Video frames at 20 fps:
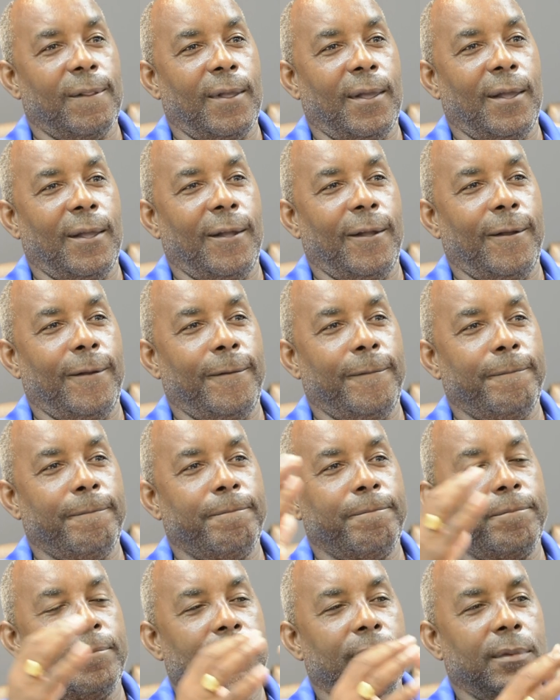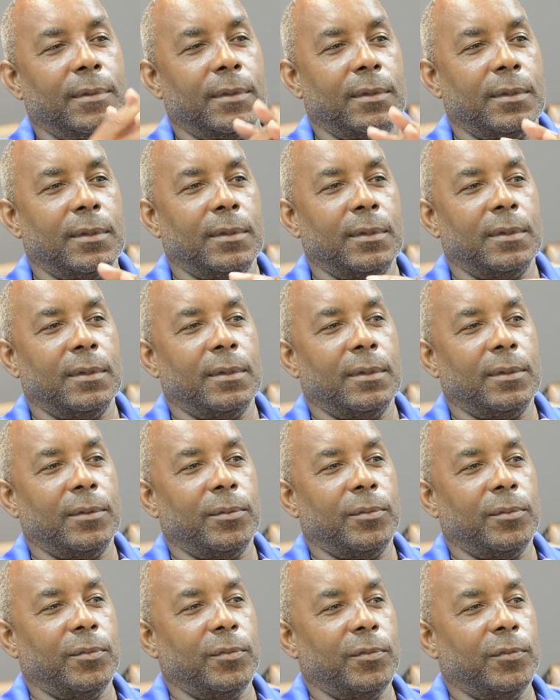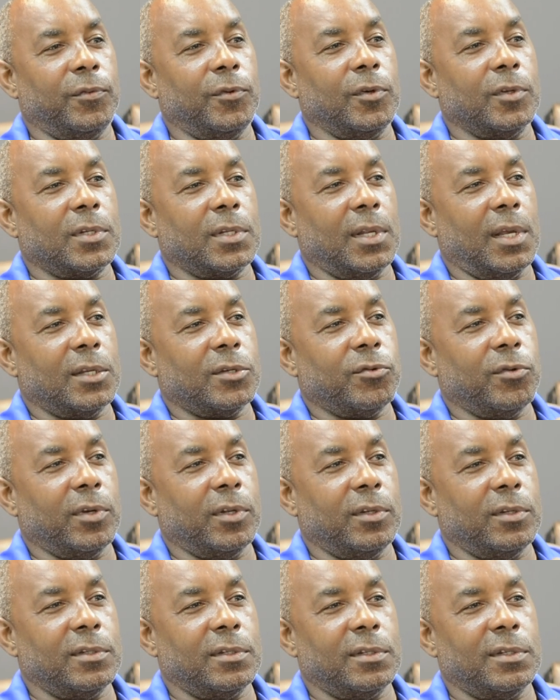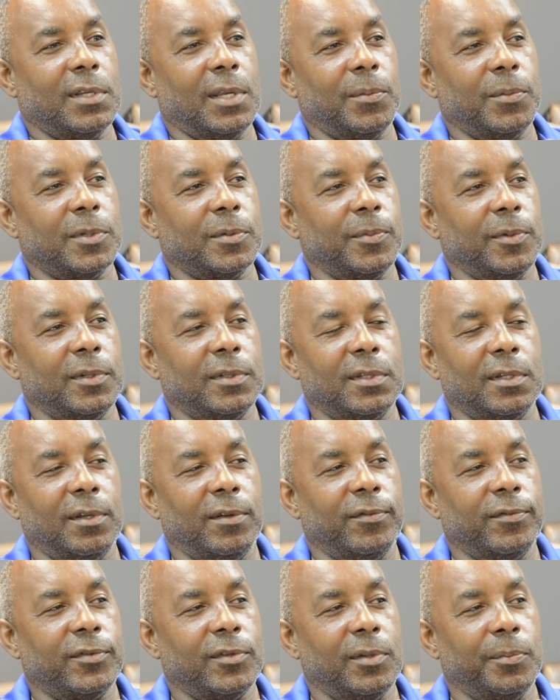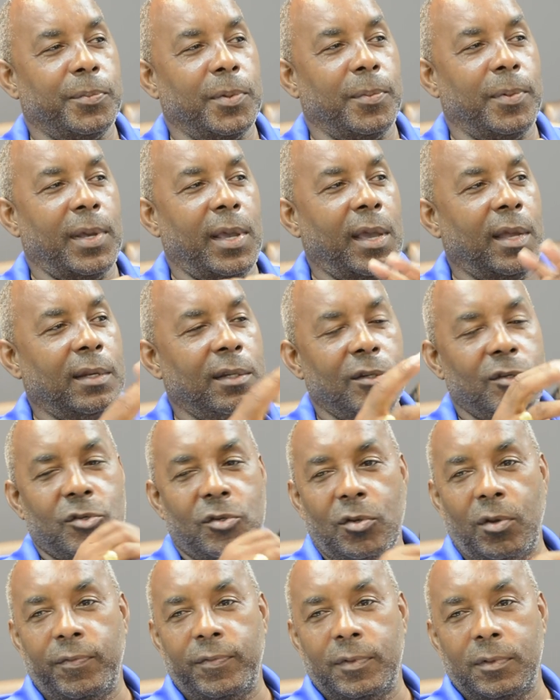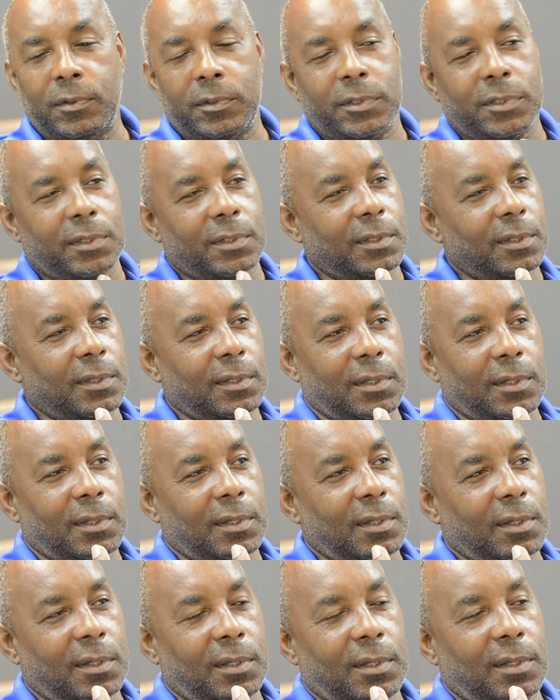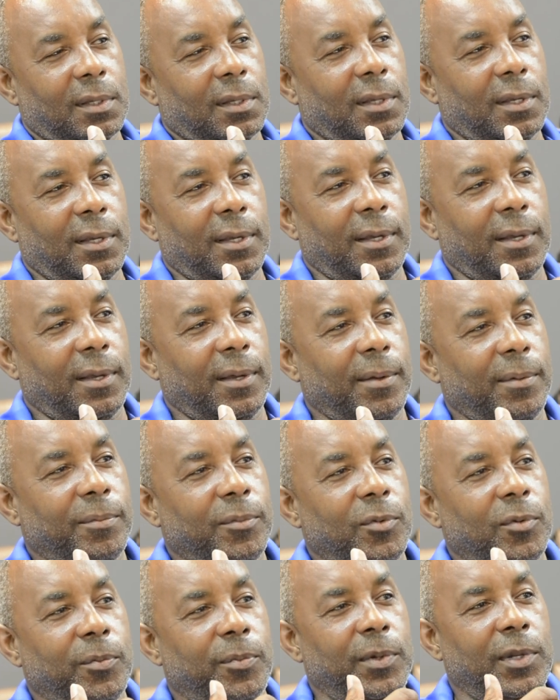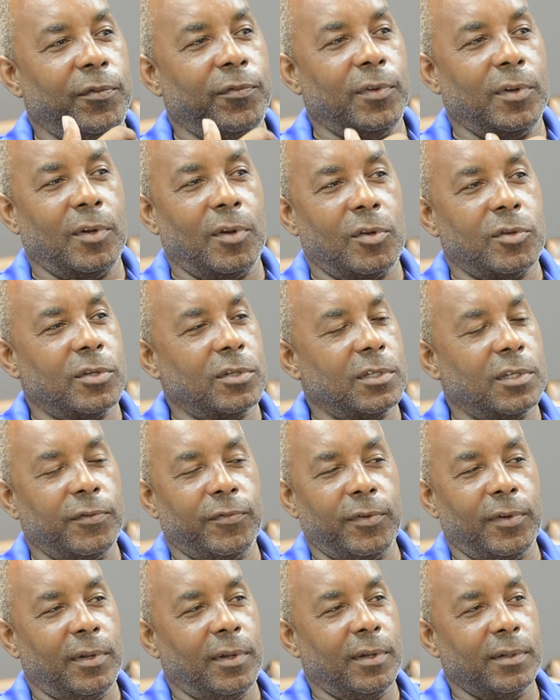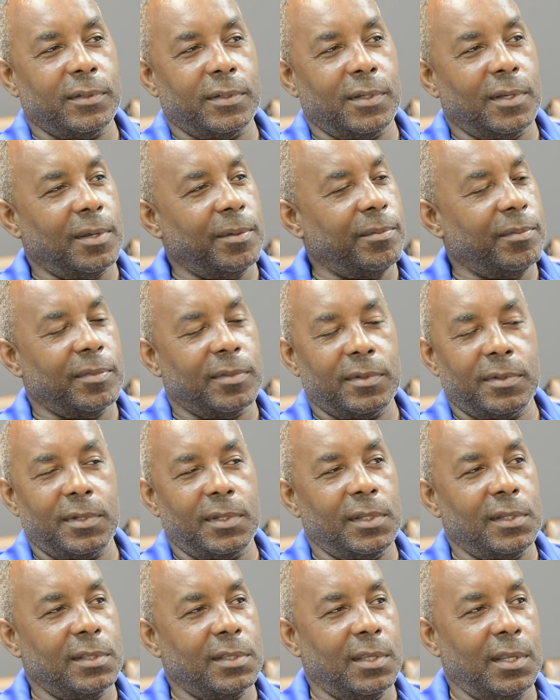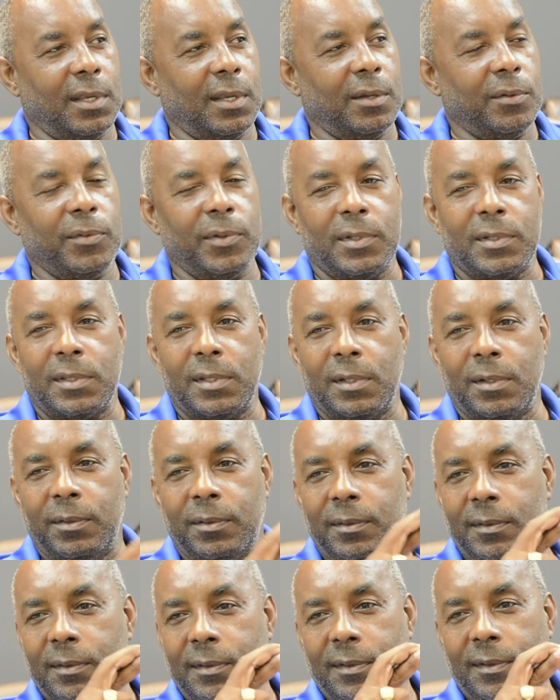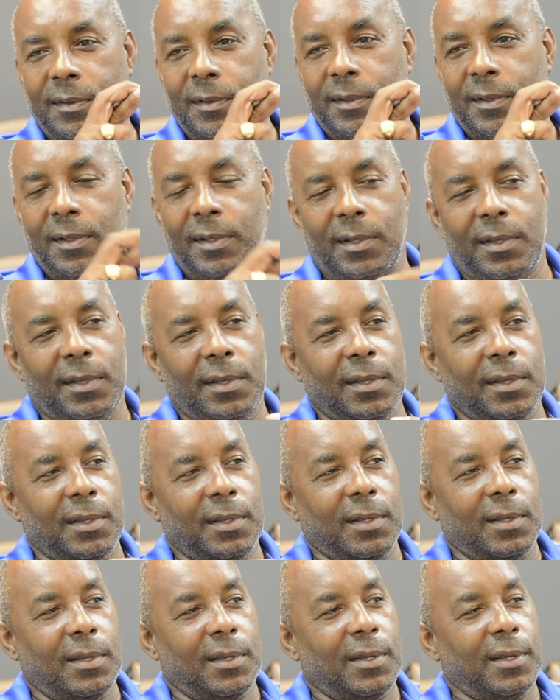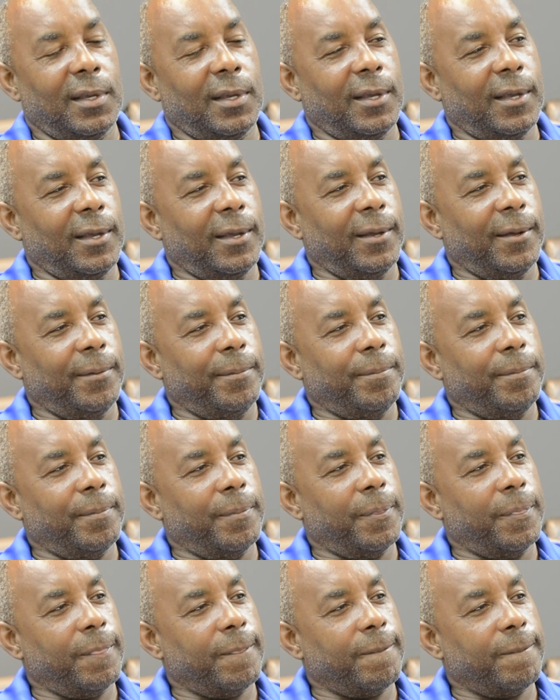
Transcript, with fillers: um, first class cricketers the same as myself. People like Andy Stovold, um, who played for Gloucestershire for a long time. To this day, we are still. Um,